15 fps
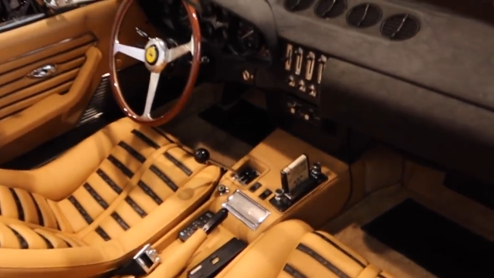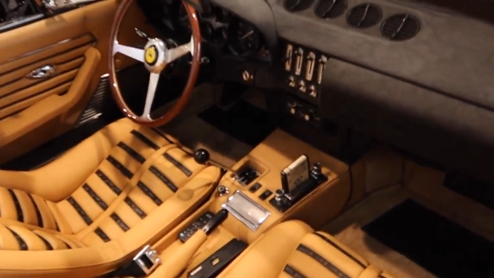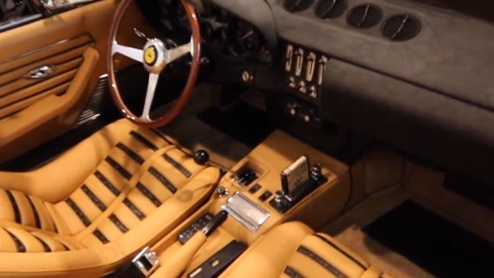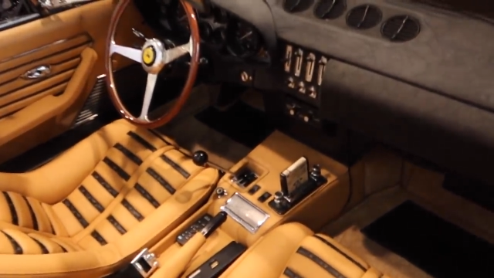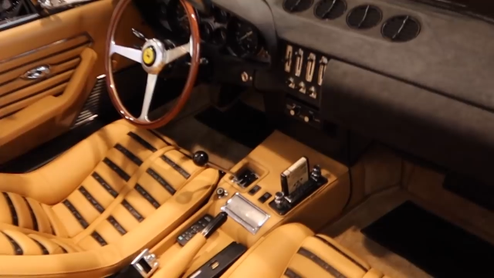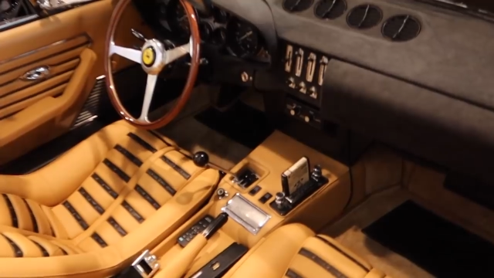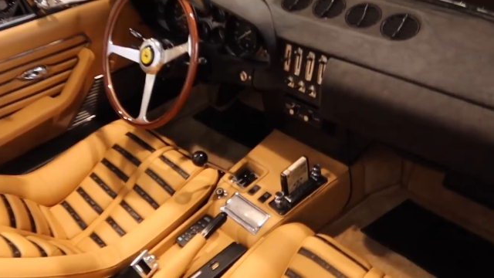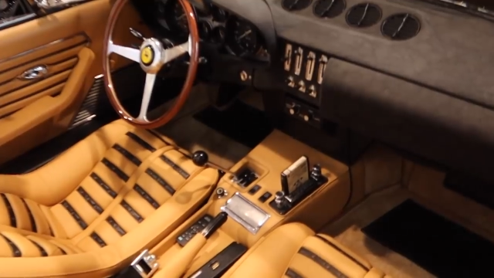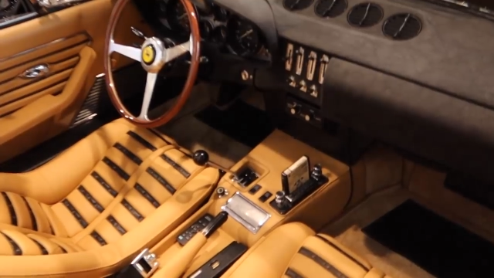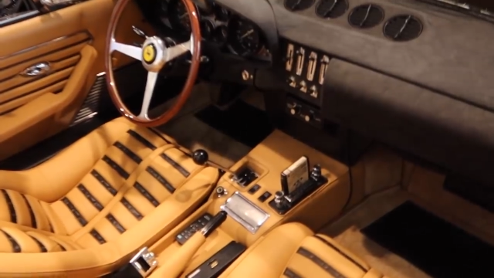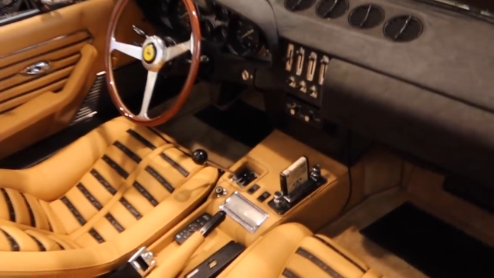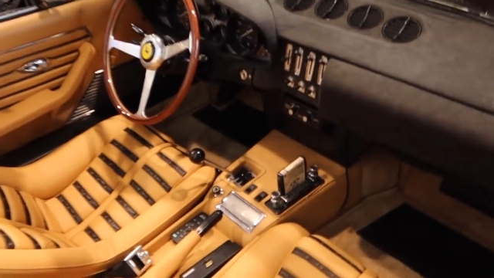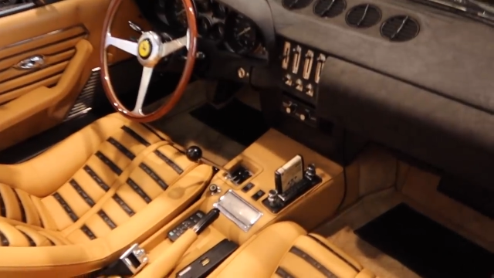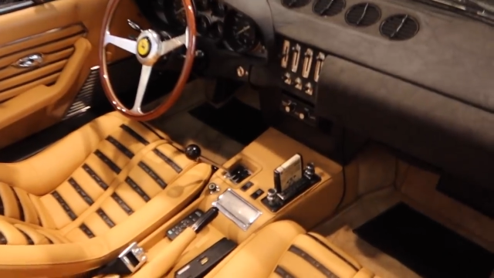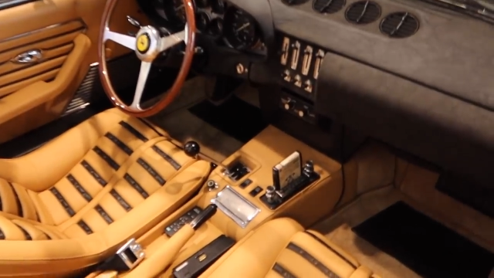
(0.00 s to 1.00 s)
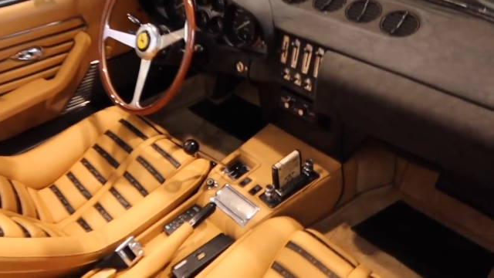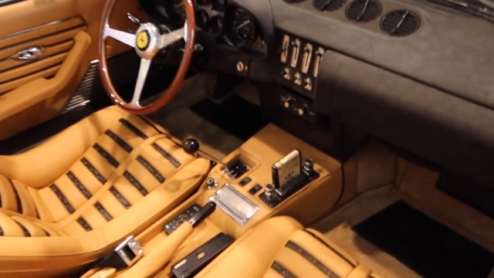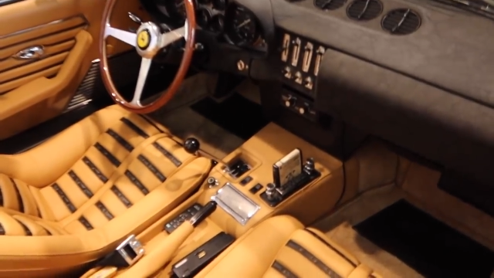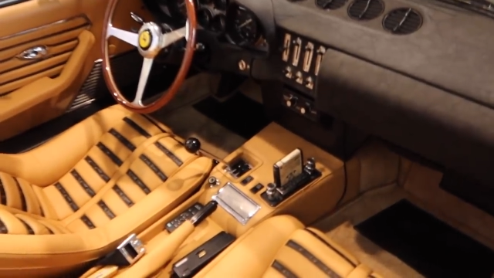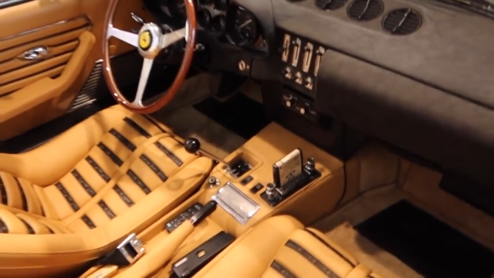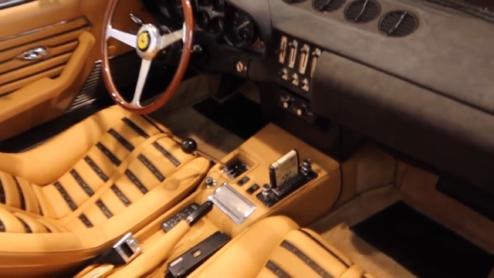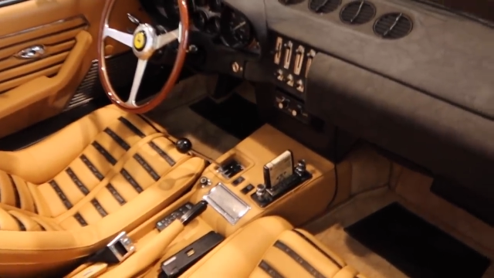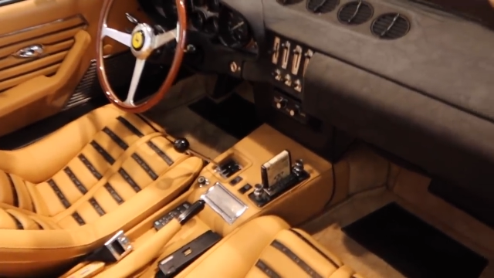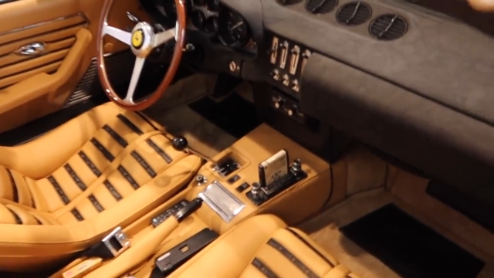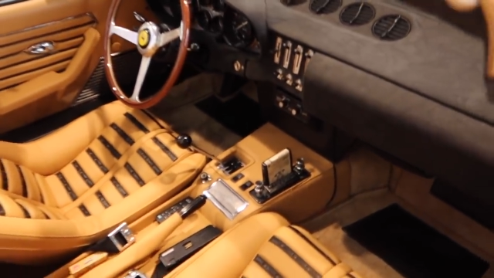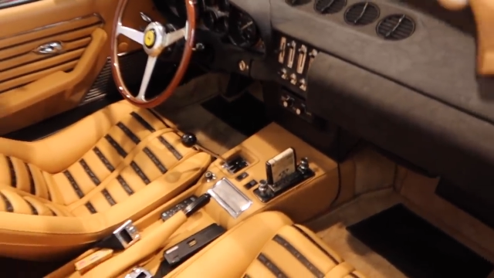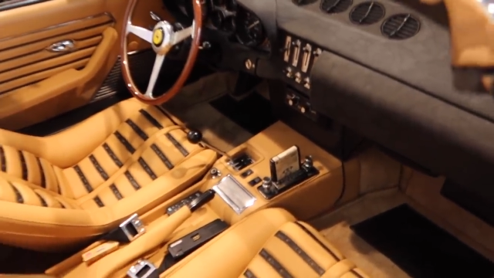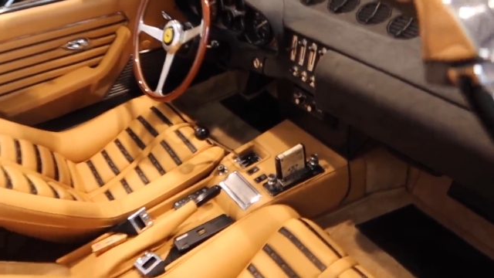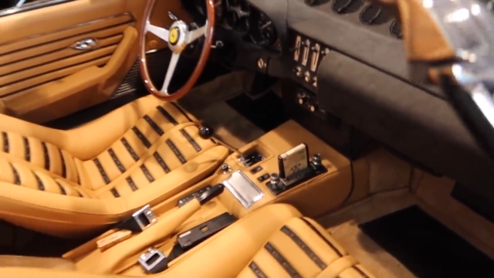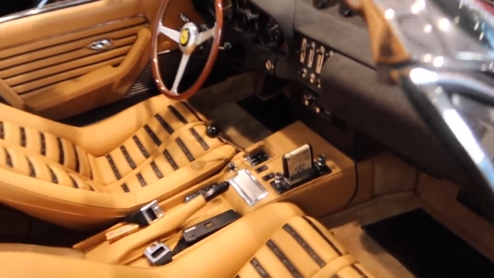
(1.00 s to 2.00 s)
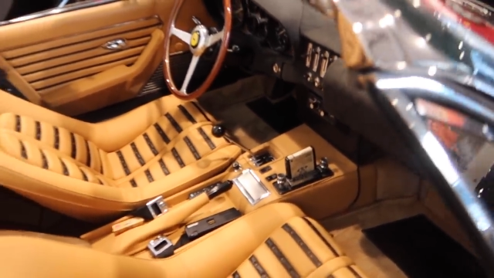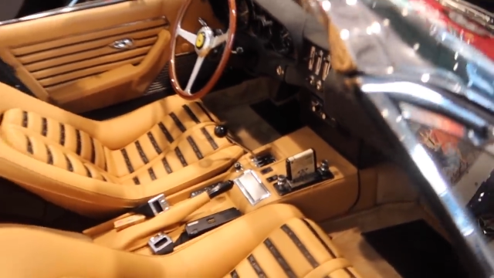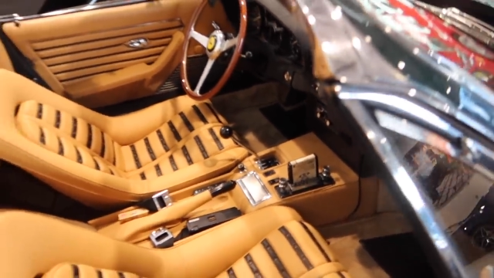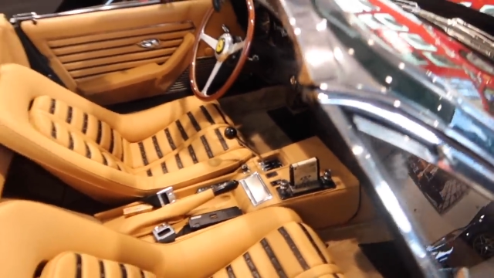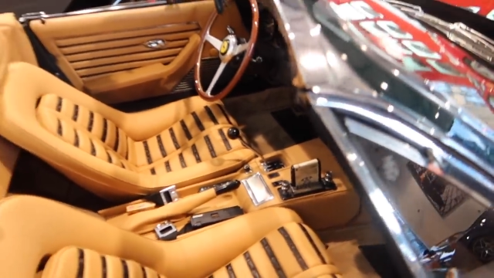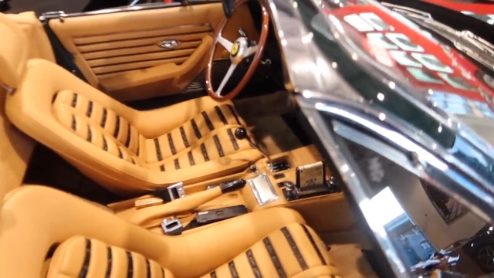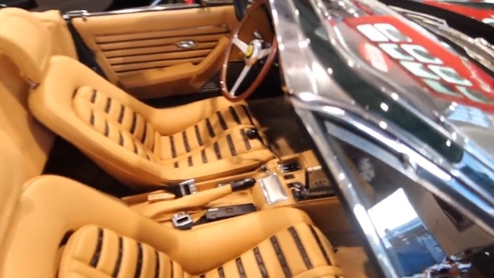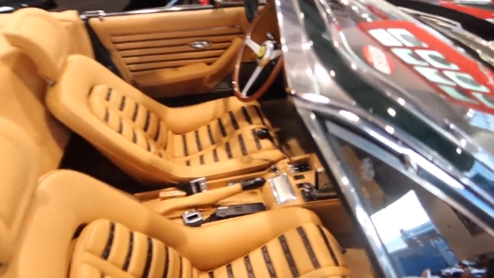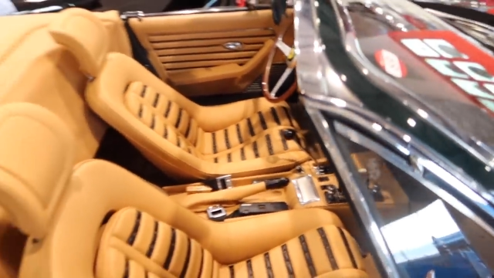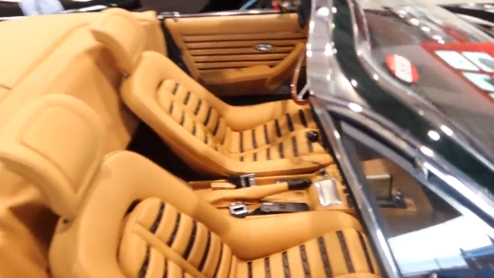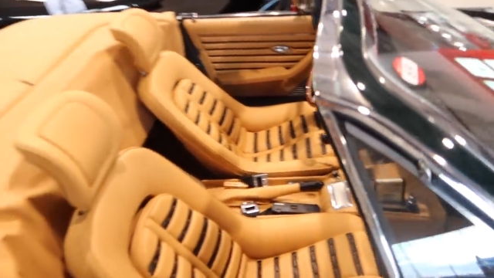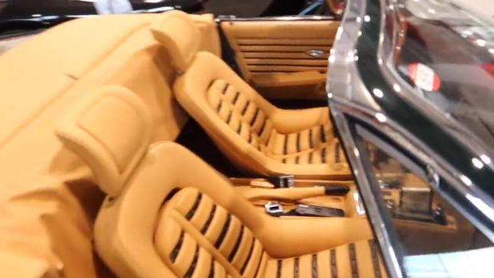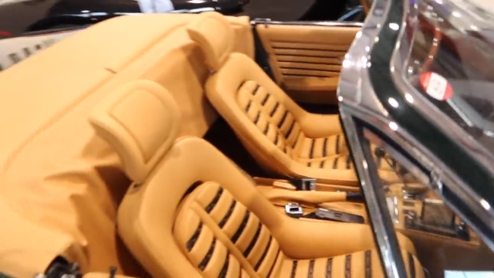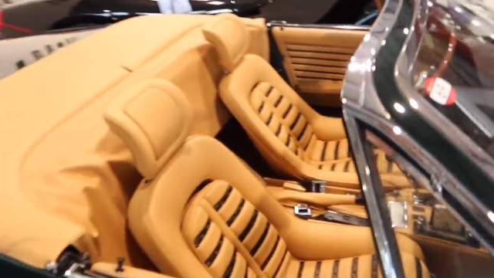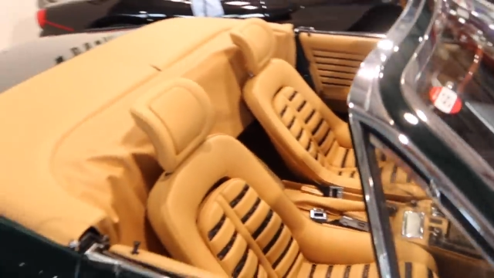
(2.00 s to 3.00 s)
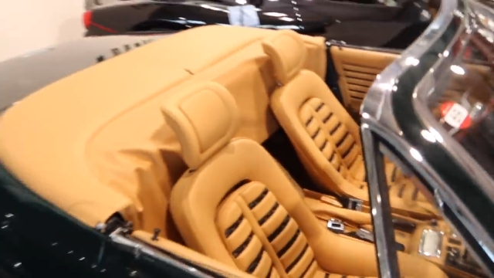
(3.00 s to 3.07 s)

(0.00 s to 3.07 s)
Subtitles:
Nobody's mouth can be seen.